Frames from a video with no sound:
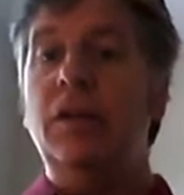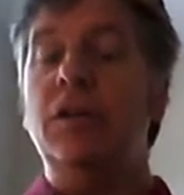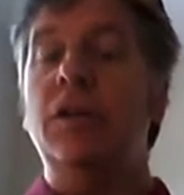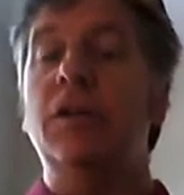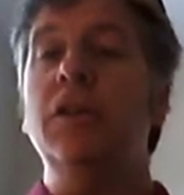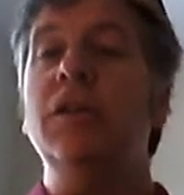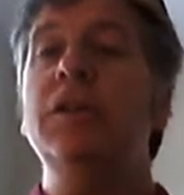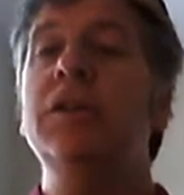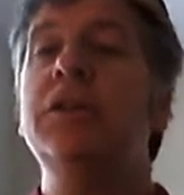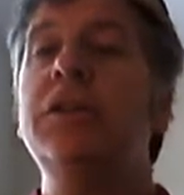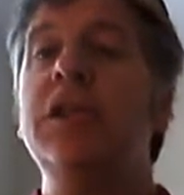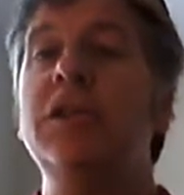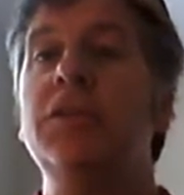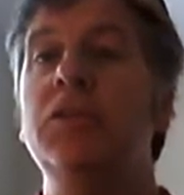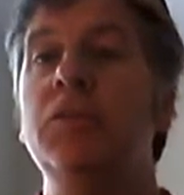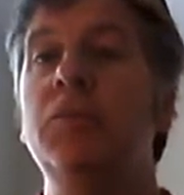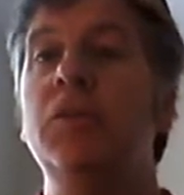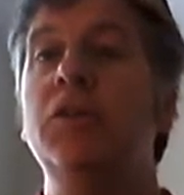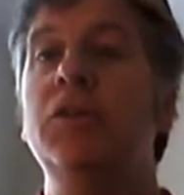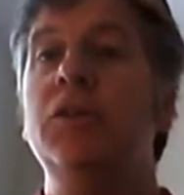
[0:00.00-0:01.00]
Look at the
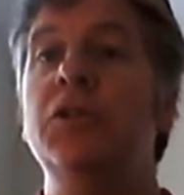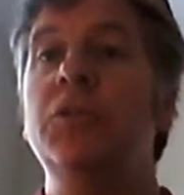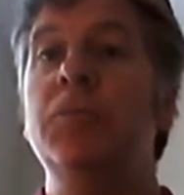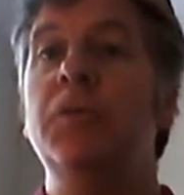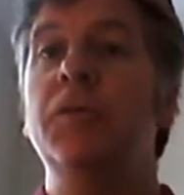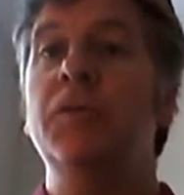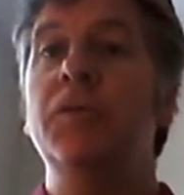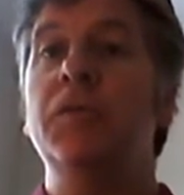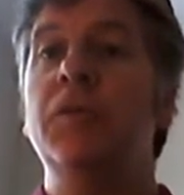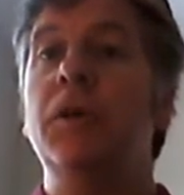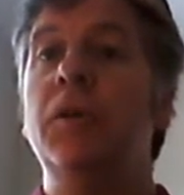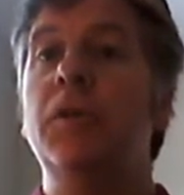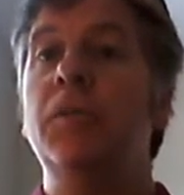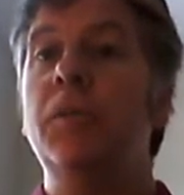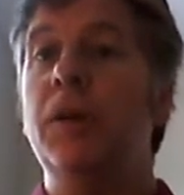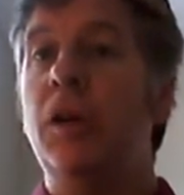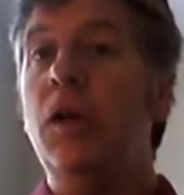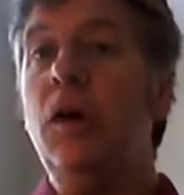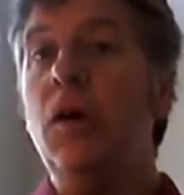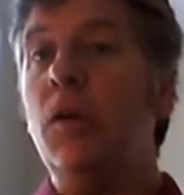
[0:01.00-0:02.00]
testimonials
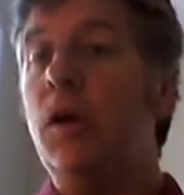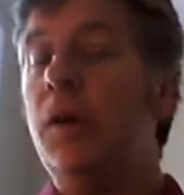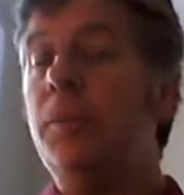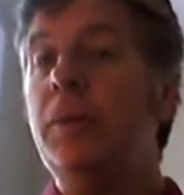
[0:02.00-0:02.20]
below.